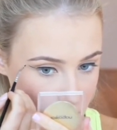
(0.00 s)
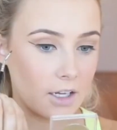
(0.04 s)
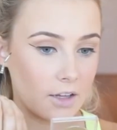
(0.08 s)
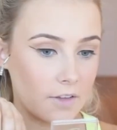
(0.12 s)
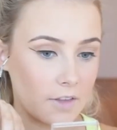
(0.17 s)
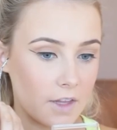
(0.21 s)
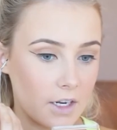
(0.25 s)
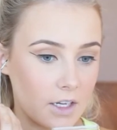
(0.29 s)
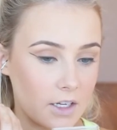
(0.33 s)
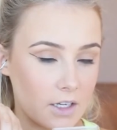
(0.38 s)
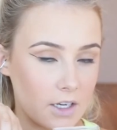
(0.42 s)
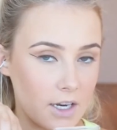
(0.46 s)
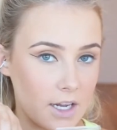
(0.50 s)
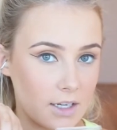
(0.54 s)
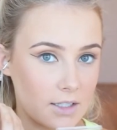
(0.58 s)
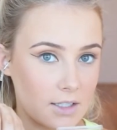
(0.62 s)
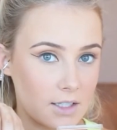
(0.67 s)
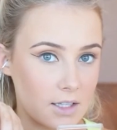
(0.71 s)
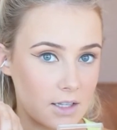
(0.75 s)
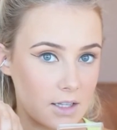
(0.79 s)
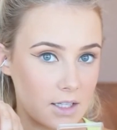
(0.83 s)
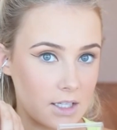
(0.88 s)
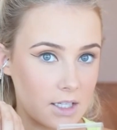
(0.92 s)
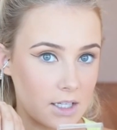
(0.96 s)
And then
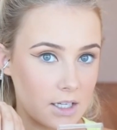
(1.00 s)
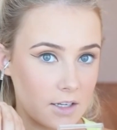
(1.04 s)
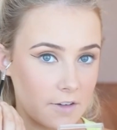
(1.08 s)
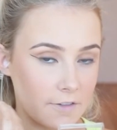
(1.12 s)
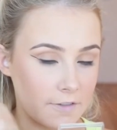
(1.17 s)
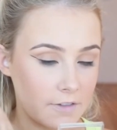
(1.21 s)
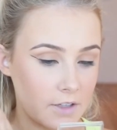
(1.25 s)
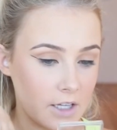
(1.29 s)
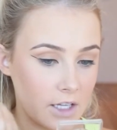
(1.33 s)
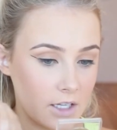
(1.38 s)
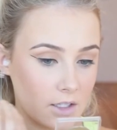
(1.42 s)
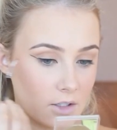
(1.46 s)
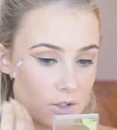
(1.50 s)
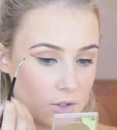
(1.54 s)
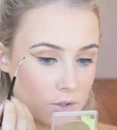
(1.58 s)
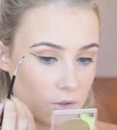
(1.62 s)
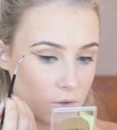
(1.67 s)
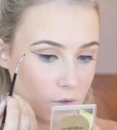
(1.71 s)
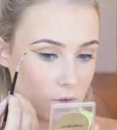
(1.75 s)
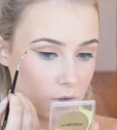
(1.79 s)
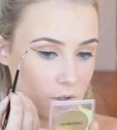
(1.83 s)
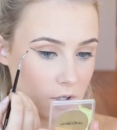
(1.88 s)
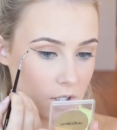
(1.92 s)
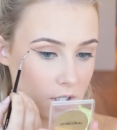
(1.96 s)
connect the flick
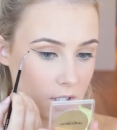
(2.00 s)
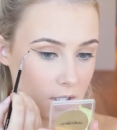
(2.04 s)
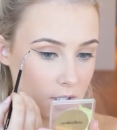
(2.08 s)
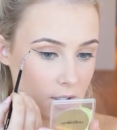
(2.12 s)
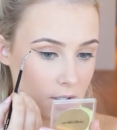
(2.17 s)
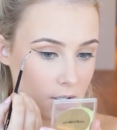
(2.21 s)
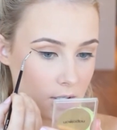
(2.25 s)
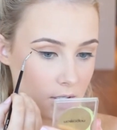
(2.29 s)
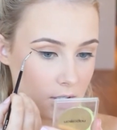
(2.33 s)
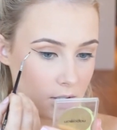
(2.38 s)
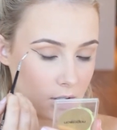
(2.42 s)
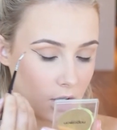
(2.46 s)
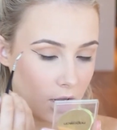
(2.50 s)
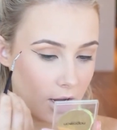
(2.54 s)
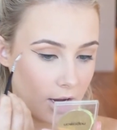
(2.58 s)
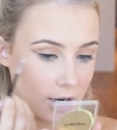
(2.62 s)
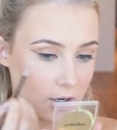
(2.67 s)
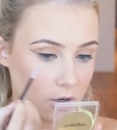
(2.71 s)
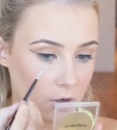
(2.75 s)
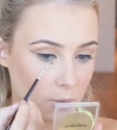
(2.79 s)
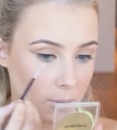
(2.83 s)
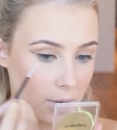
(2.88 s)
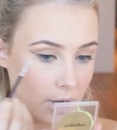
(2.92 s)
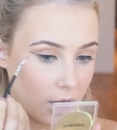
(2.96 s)
to the
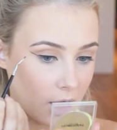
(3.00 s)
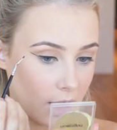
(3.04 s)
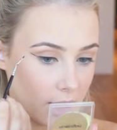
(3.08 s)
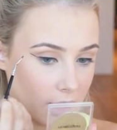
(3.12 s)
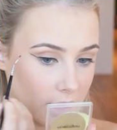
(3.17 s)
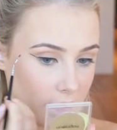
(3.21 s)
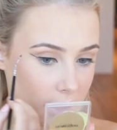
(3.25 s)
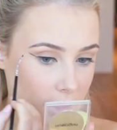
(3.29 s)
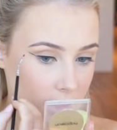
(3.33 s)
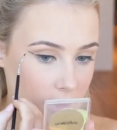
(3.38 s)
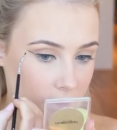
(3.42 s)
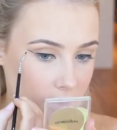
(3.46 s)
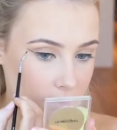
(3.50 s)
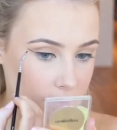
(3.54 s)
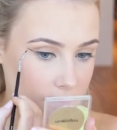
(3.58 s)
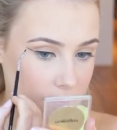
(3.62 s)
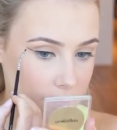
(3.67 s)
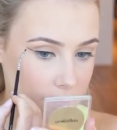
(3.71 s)
line on my eyelid.